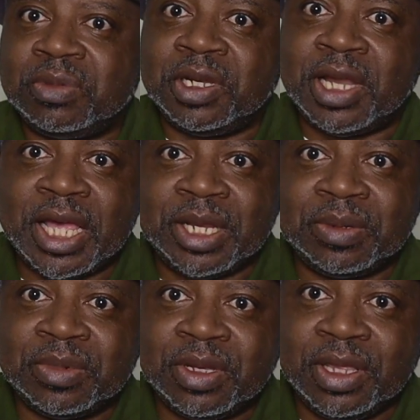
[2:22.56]
tonight.
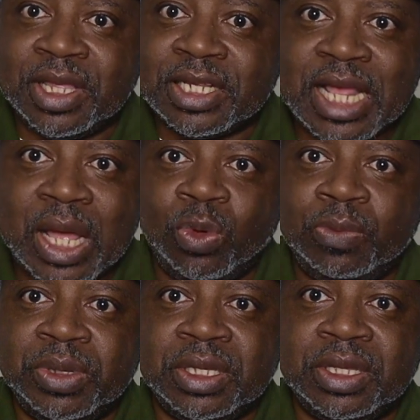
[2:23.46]
And that's how it will
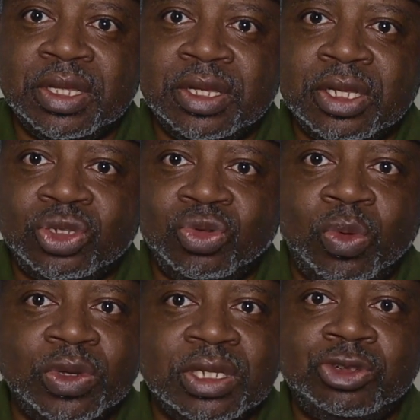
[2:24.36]
be. So it
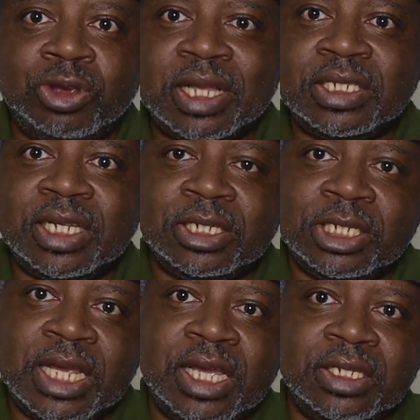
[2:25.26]
wasn't a drastic
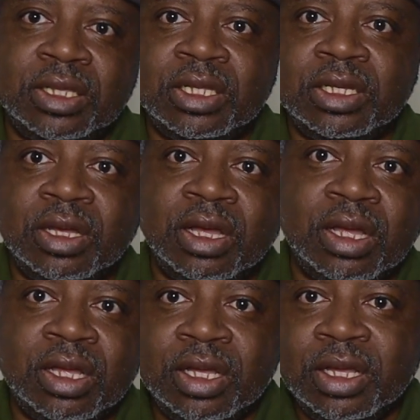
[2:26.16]
change in
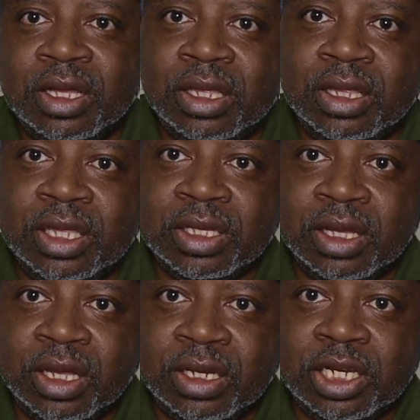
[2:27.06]
the
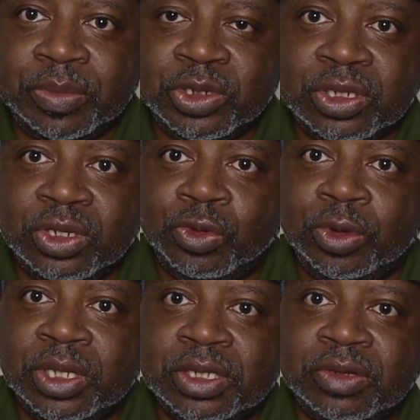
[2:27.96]
temperatures in
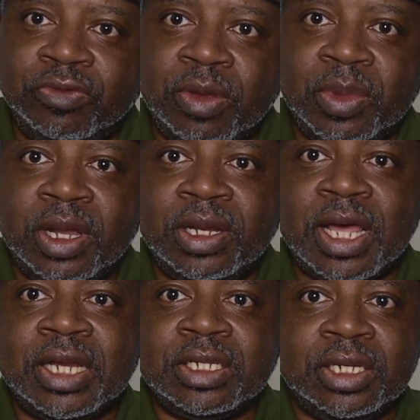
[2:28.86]
degrees from
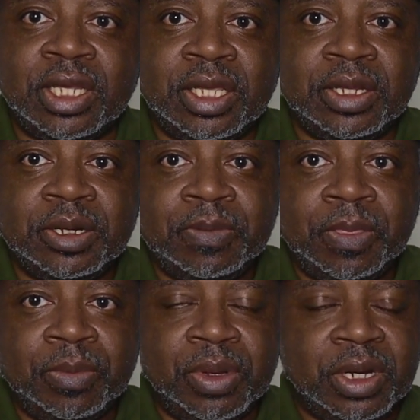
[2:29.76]
night to day.
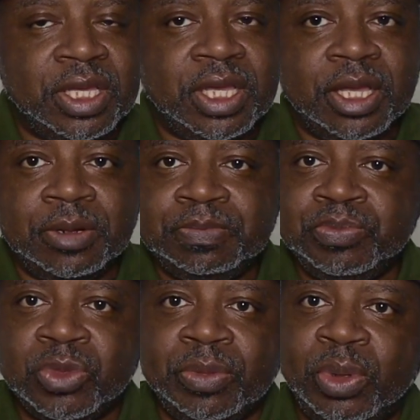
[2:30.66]
But again,
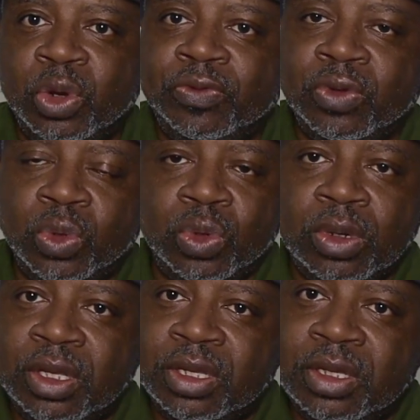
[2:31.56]
beautiful,
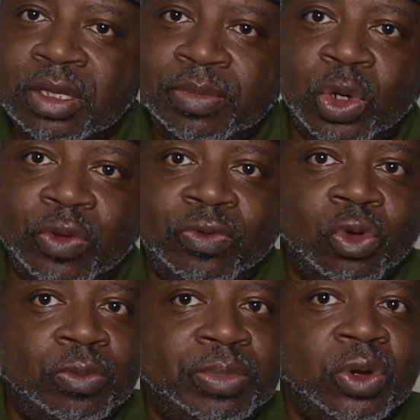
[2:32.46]

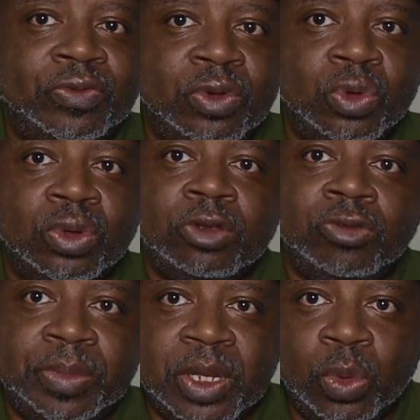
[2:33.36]
beautiful, beautiful
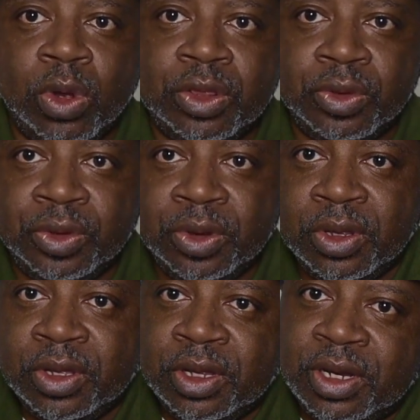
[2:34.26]
Caribbean weather.
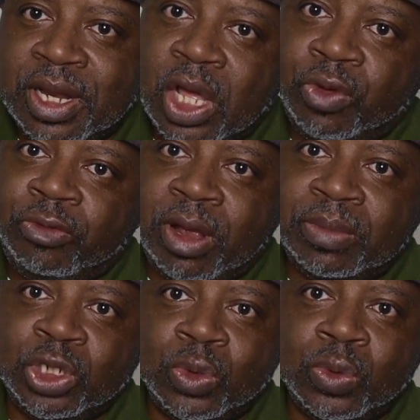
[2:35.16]
Now
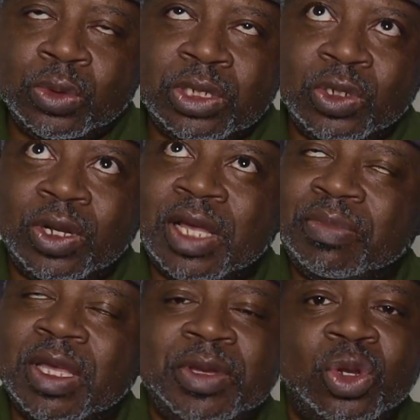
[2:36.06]
from June till like
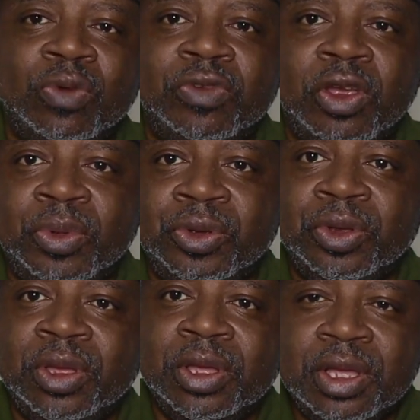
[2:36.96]
maybe November,
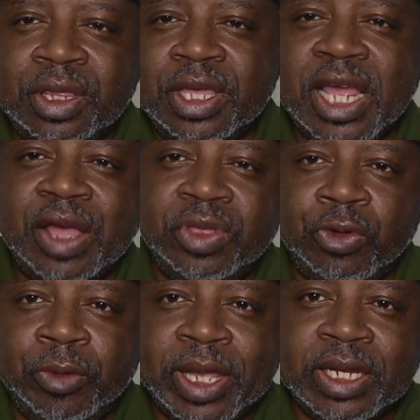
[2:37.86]
they have their
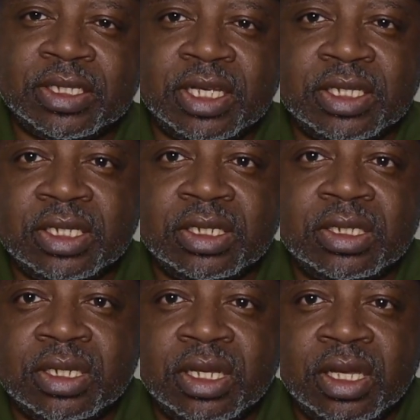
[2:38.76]
rainy
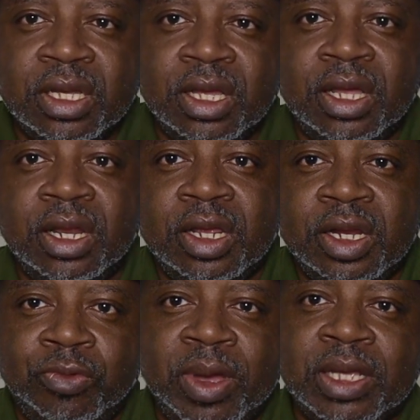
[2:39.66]
seasons, and
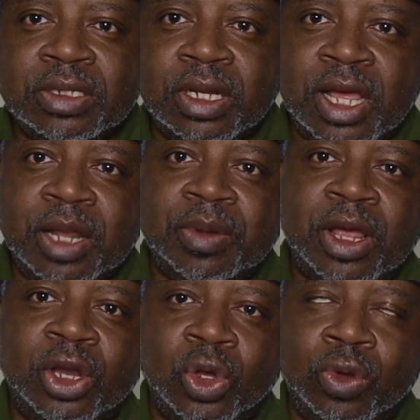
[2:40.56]
it rains a lot.
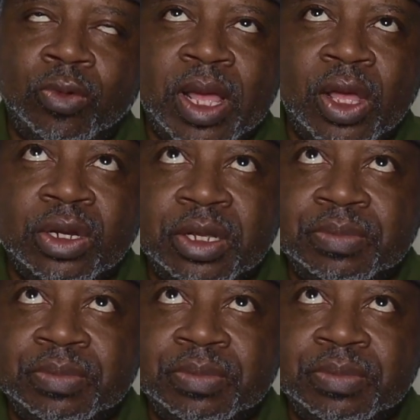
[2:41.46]
I know around